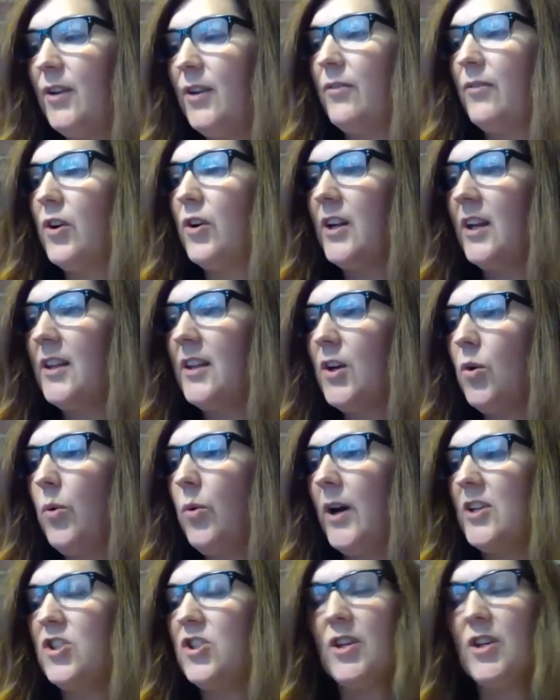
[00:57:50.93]
you. I've got another
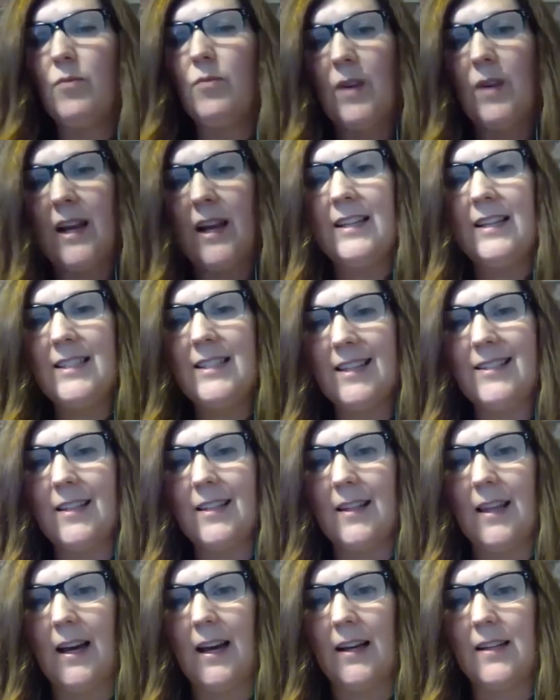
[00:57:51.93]
question related to
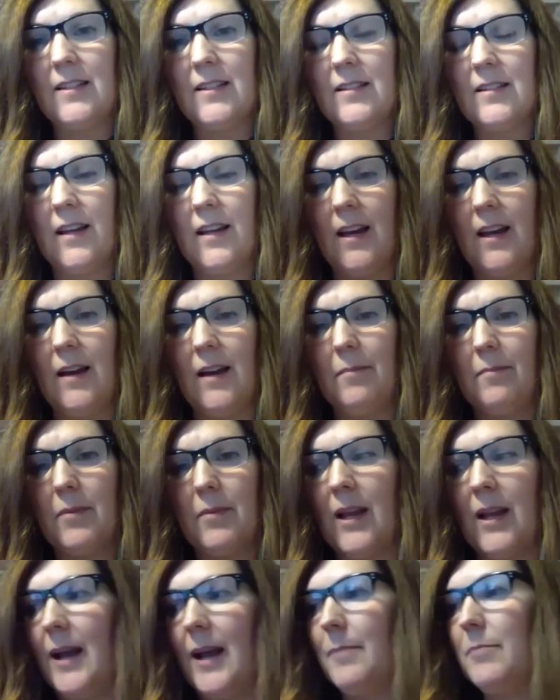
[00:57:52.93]
that
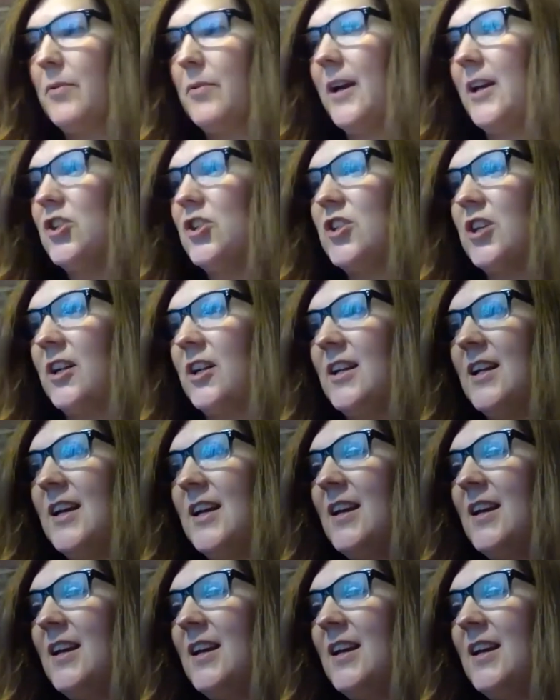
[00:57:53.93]
collaboration.